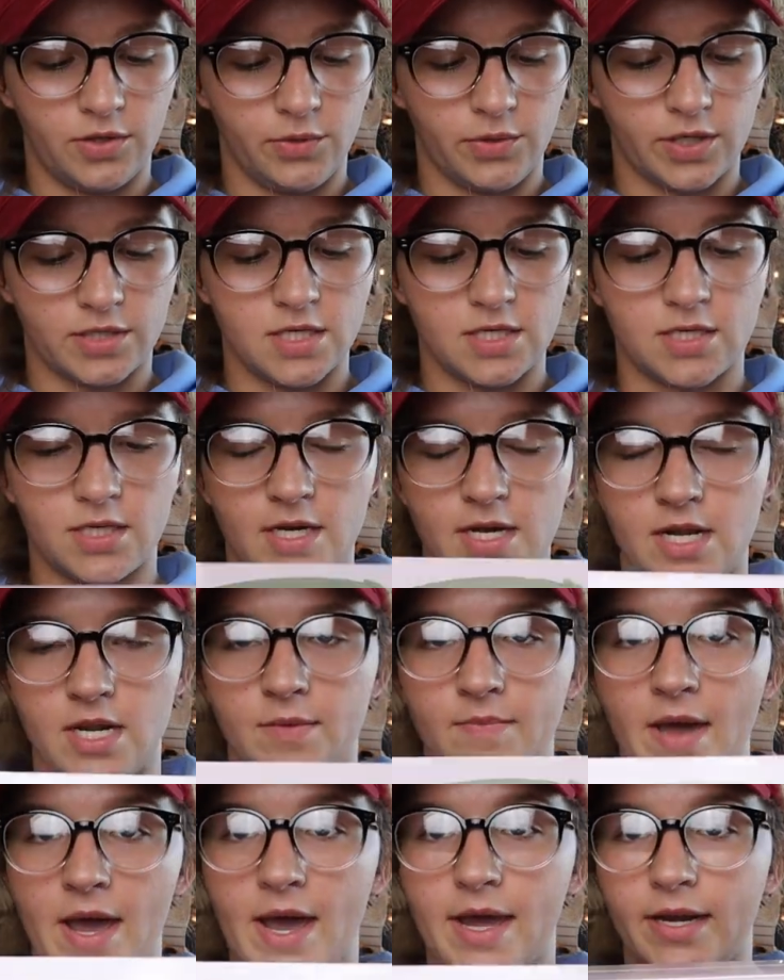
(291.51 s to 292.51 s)
it works as a
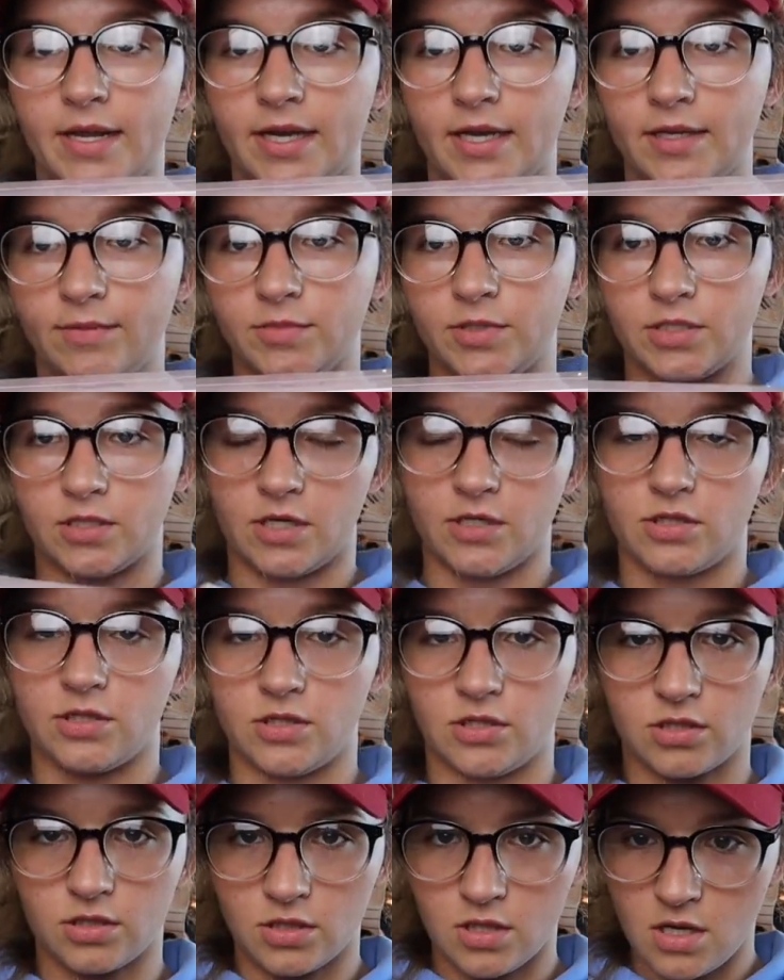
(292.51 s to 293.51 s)
heating pad and
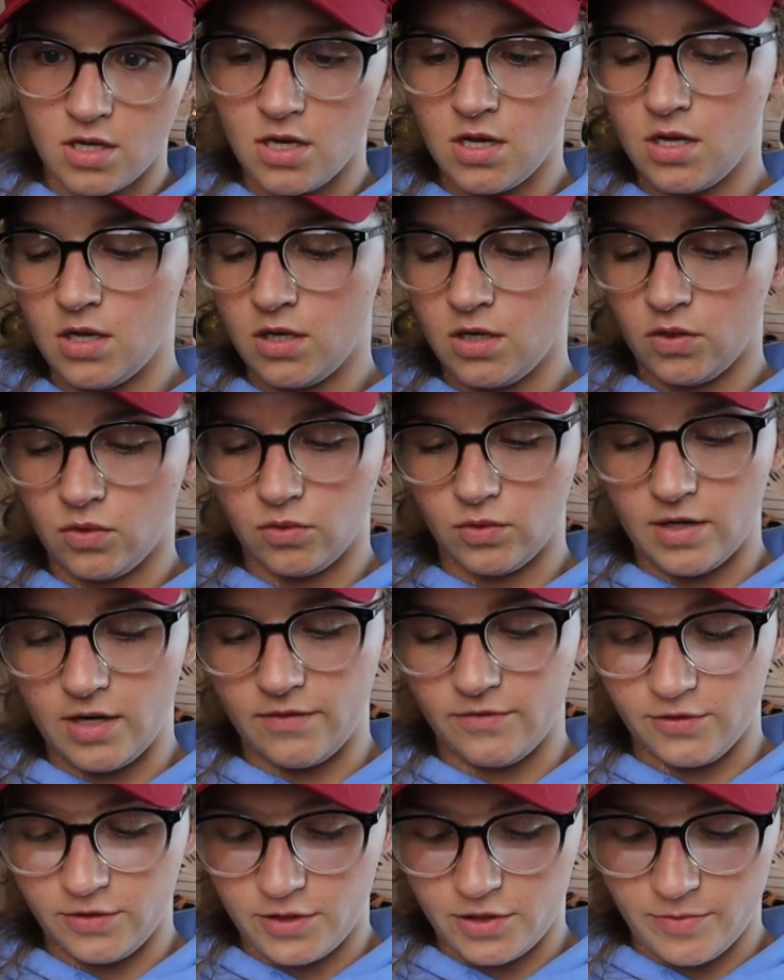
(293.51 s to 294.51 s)
massages
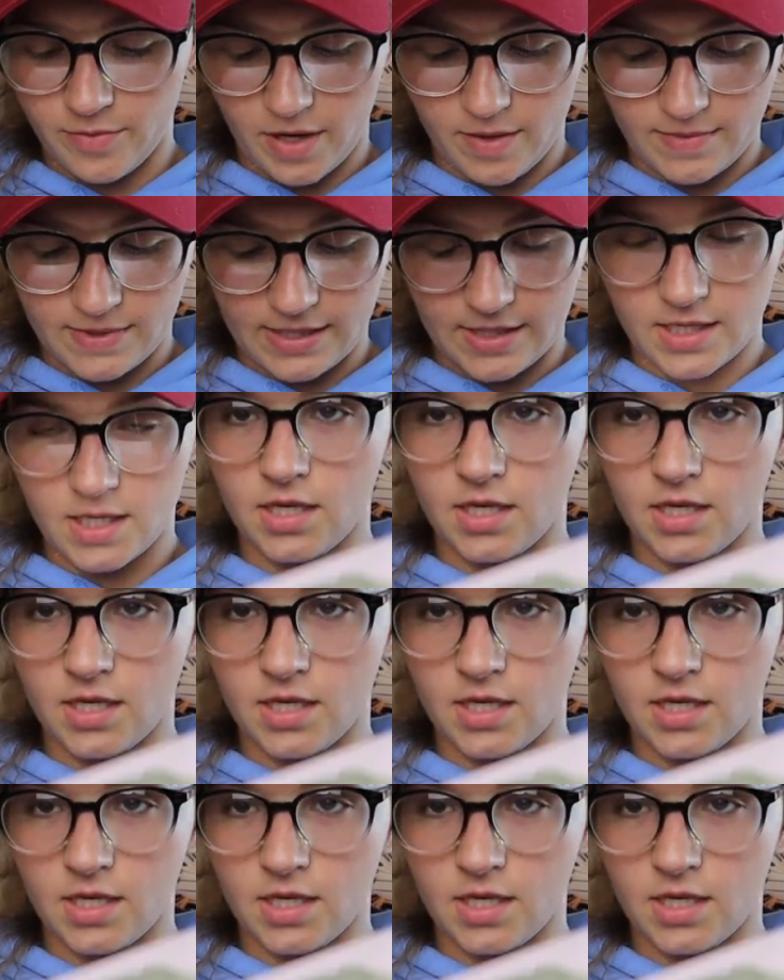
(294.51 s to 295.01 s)
wherever you might be